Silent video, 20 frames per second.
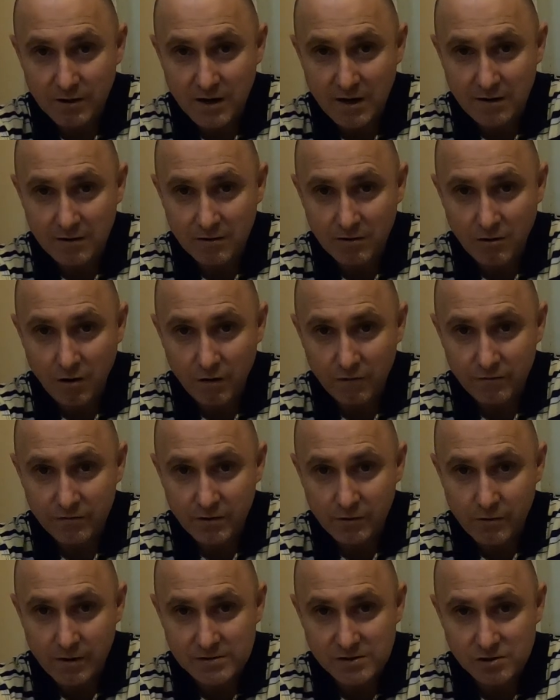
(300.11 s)
kicking it on for
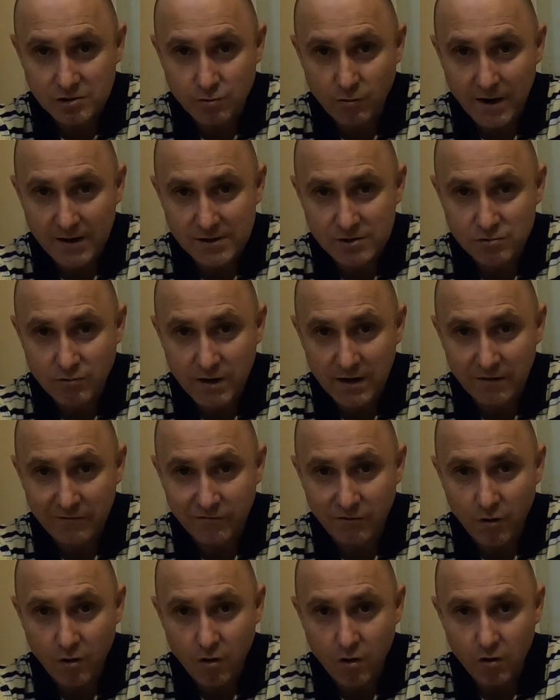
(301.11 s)
the rest of
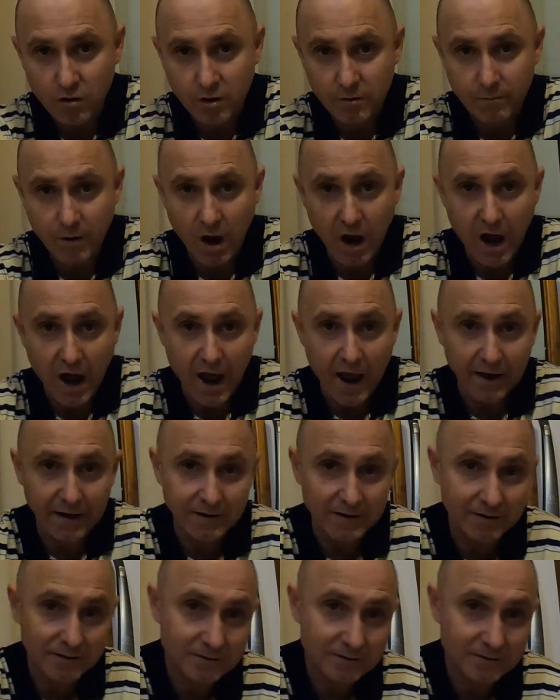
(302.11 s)
2024. Goodbye.